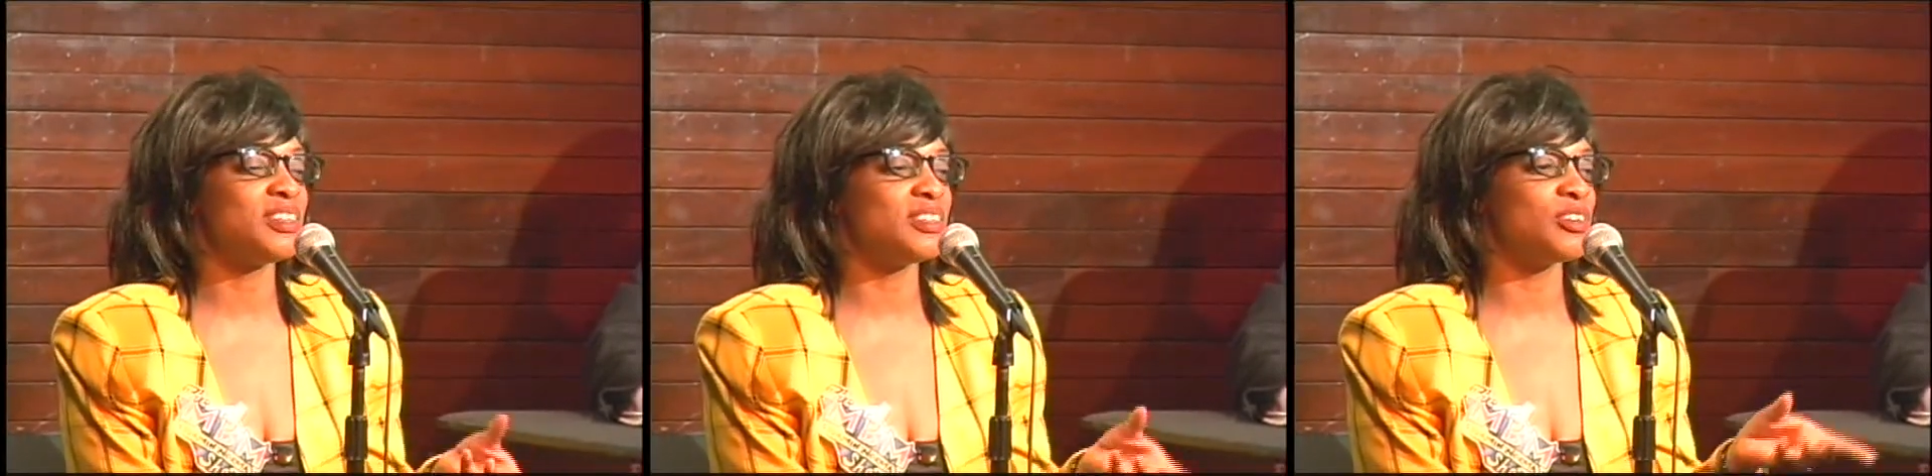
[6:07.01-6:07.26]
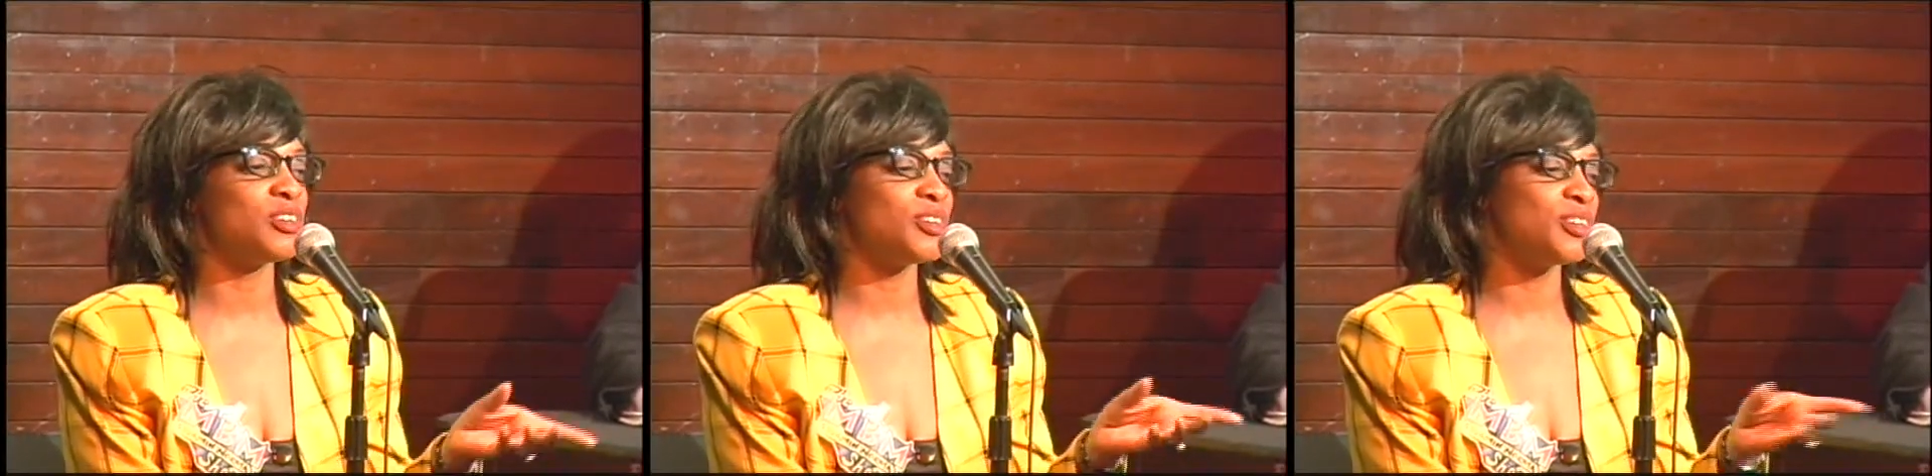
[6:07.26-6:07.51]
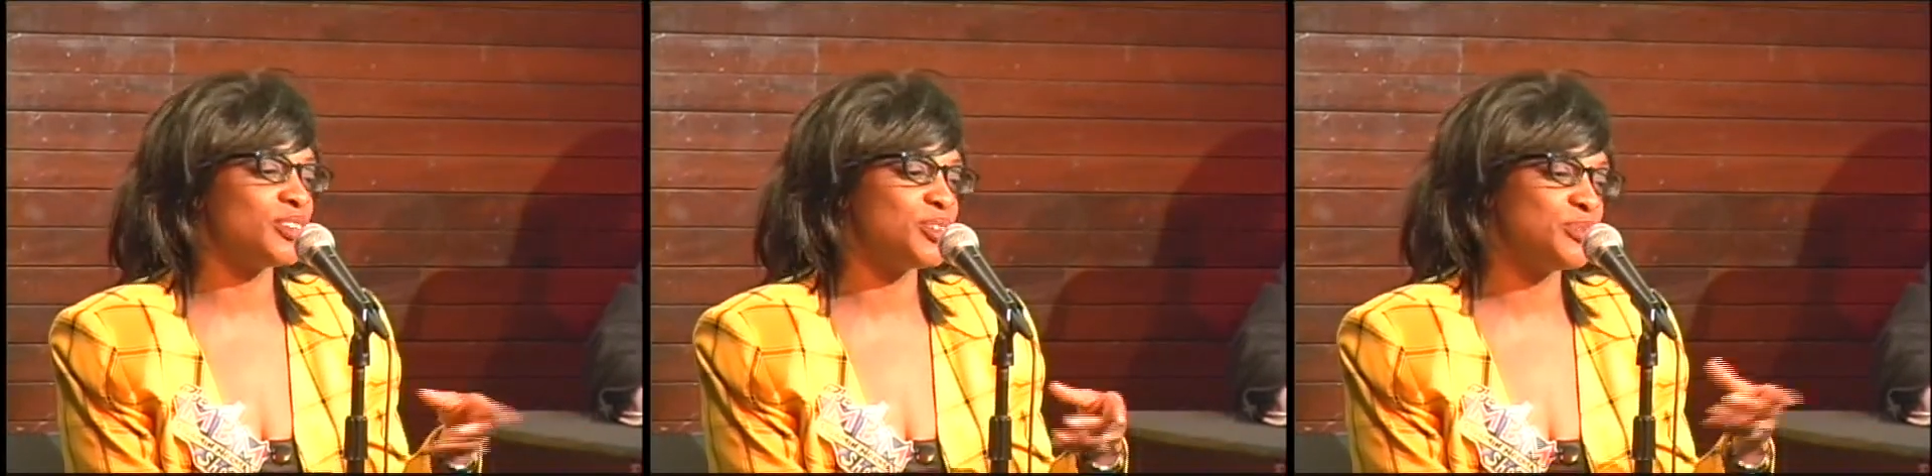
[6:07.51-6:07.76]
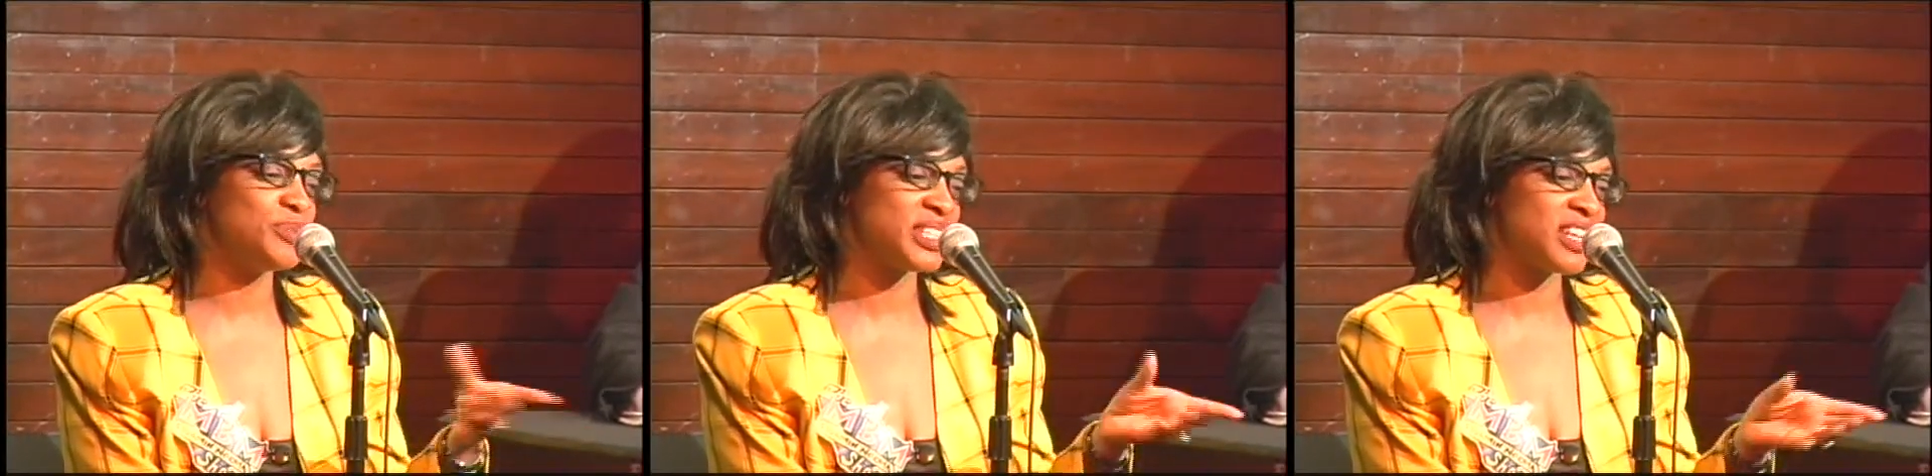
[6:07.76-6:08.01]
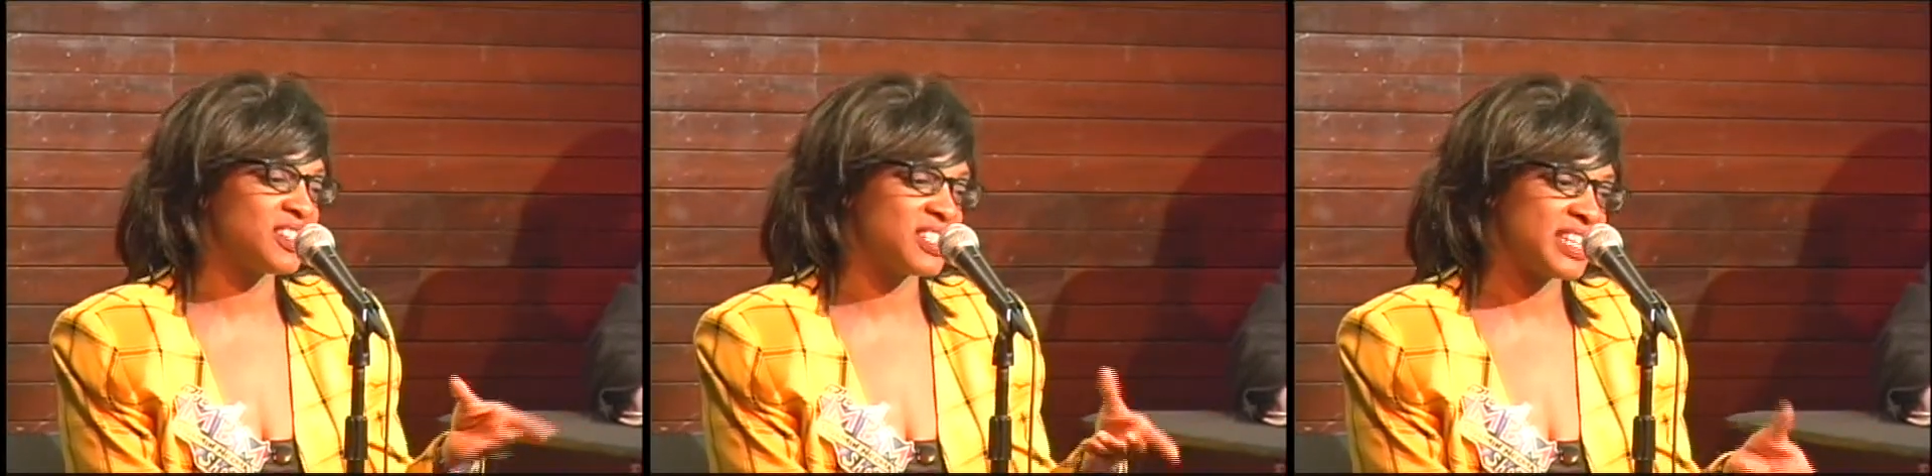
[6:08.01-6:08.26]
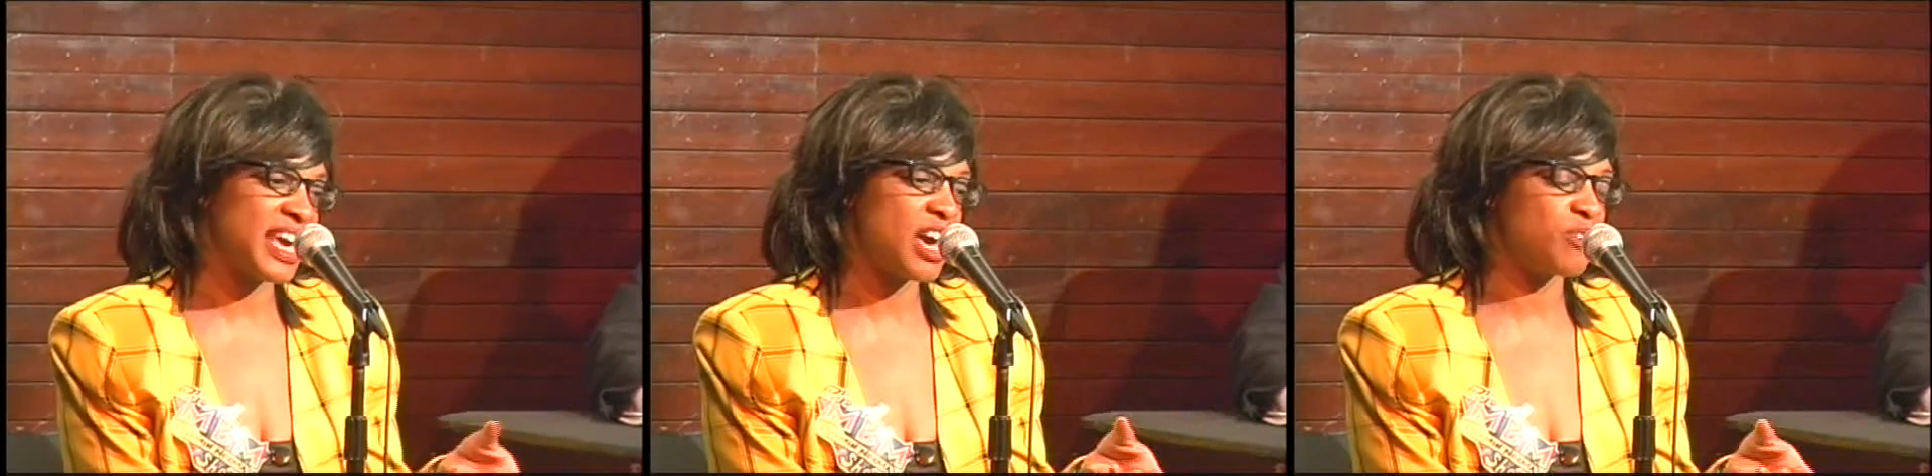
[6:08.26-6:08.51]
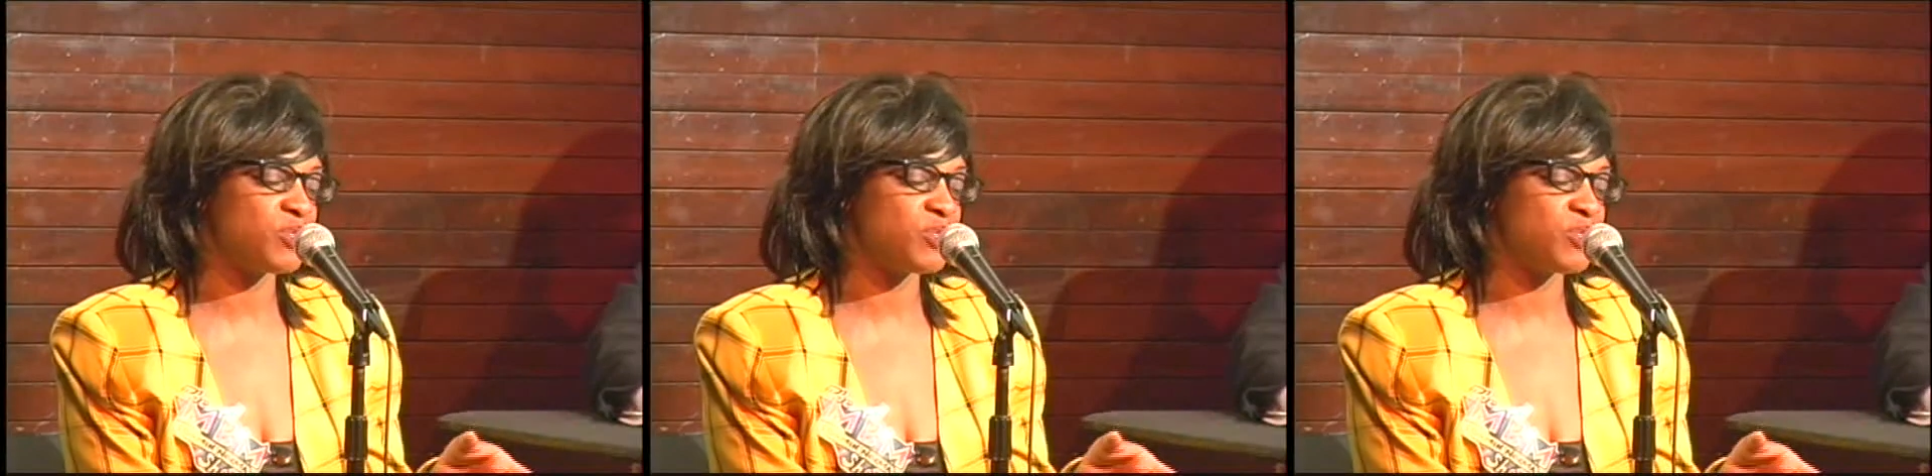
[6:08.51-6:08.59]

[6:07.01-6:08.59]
or who was on the staff